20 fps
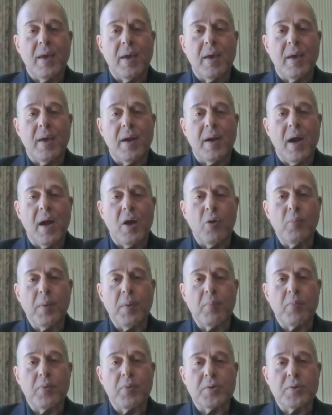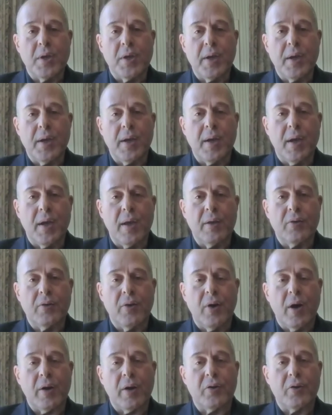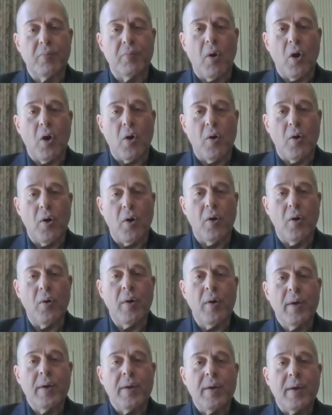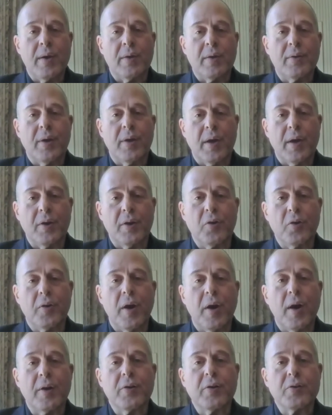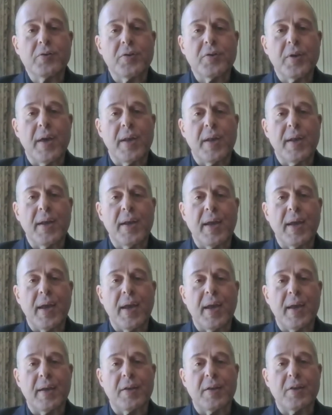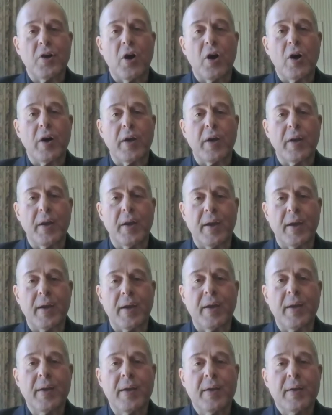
and I'll be presenting a talk tomorrow entitled Understanding and Targeting